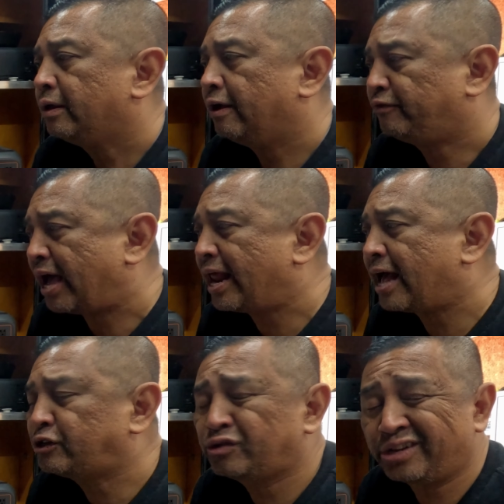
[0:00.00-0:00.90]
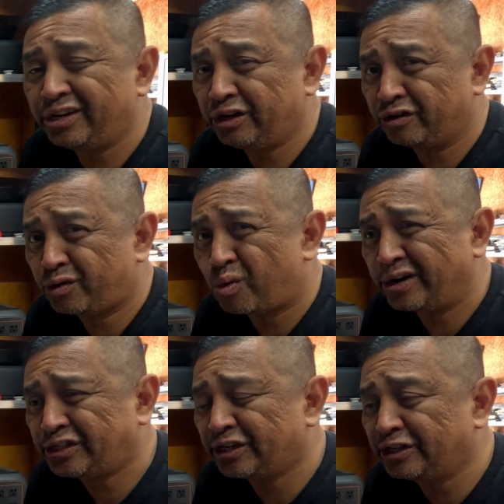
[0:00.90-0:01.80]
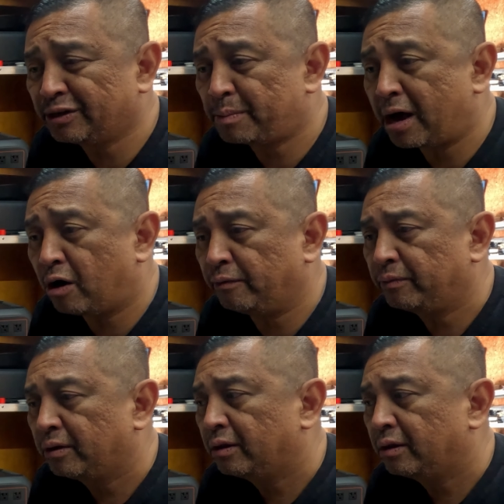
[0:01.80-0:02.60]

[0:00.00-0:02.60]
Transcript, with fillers: if that answers any of your questions about,